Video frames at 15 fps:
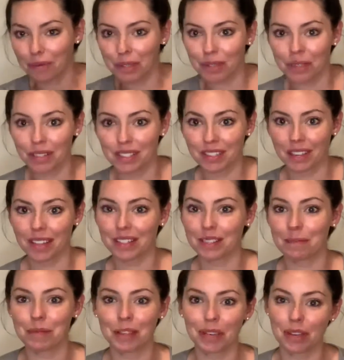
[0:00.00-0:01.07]
discuss
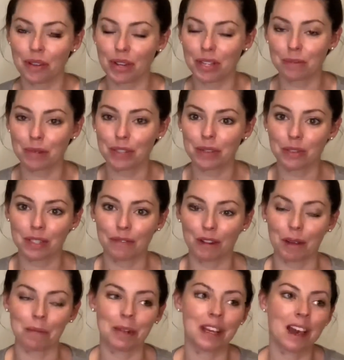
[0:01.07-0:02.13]
something that you guys want to do as a
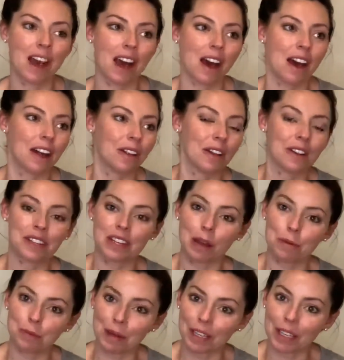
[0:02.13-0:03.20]
family. A lot of the times
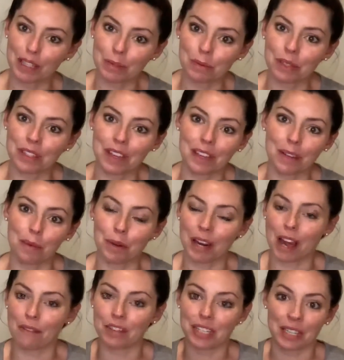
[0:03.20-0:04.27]
my kids will say they want to have
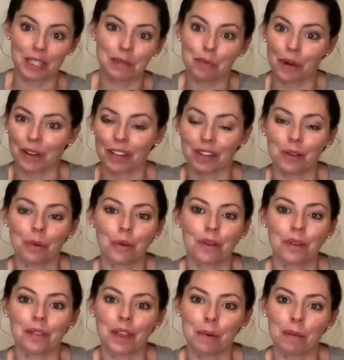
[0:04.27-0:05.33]
a dance party, or
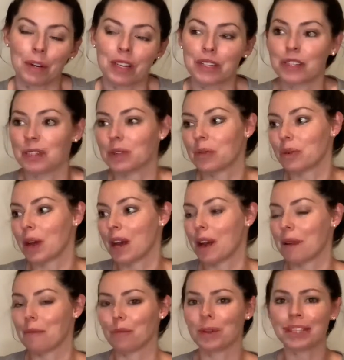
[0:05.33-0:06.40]
they want to do,
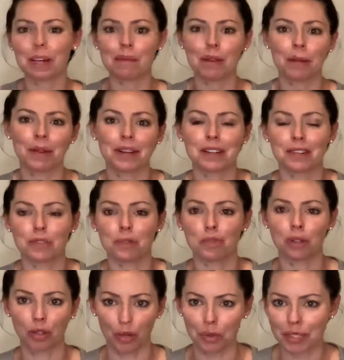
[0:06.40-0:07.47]
one time they wanted to do
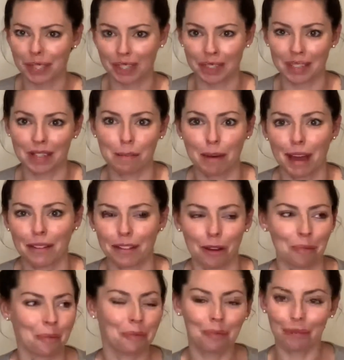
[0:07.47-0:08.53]
glow sticks in the bathtub,
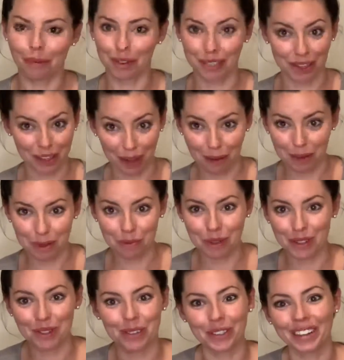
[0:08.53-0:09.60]
which I thought was pretty
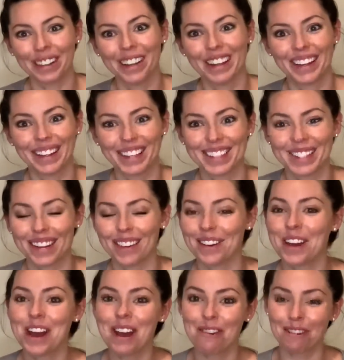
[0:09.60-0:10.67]
cool. So
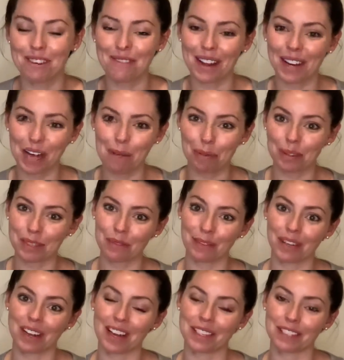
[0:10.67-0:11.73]
we've had a couple of different
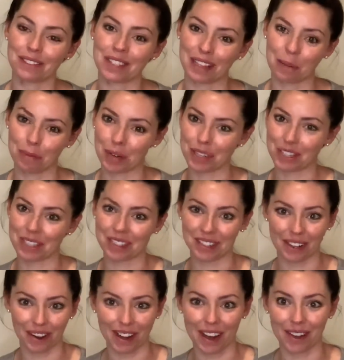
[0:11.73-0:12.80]
kinds of celebrations in
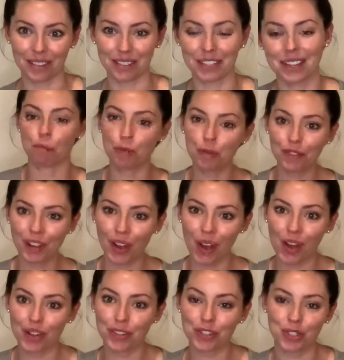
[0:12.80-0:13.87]
our house. Moving
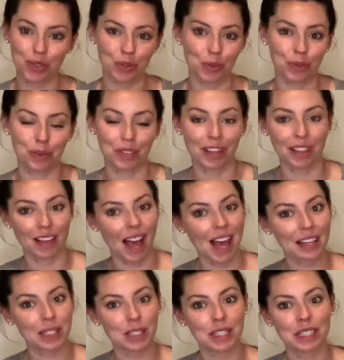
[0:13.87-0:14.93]
on to the
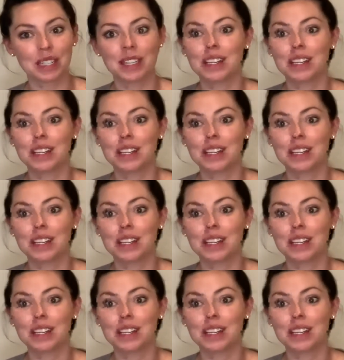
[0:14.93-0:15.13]
last